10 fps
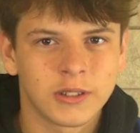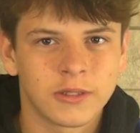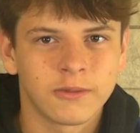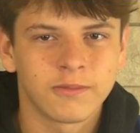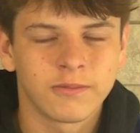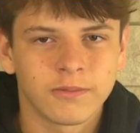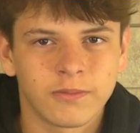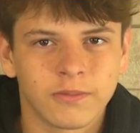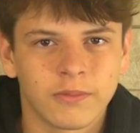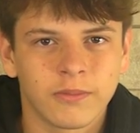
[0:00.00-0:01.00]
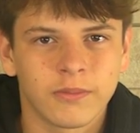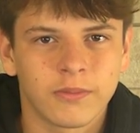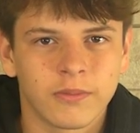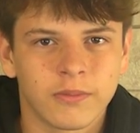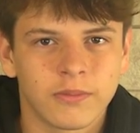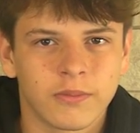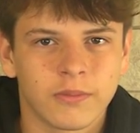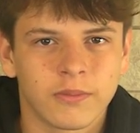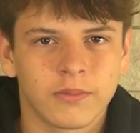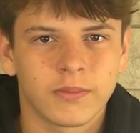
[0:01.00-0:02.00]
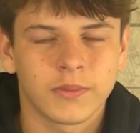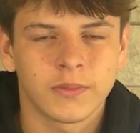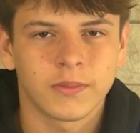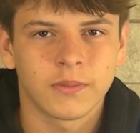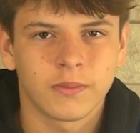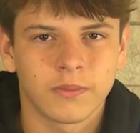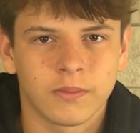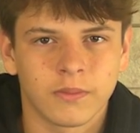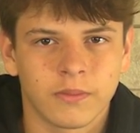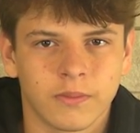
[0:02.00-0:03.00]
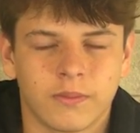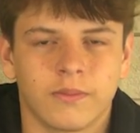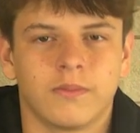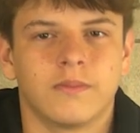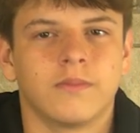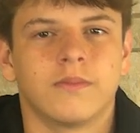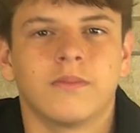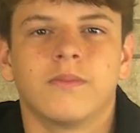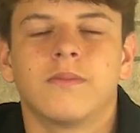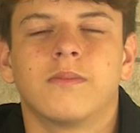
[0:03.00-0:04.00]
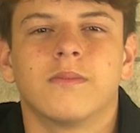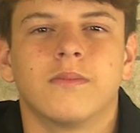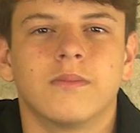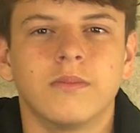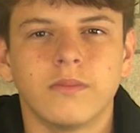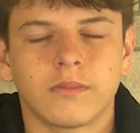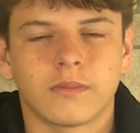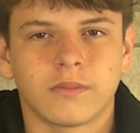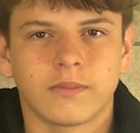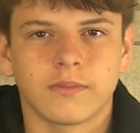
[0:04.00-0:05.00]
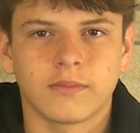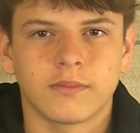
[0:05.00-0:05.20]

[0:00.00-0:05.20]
The person shown says nothing.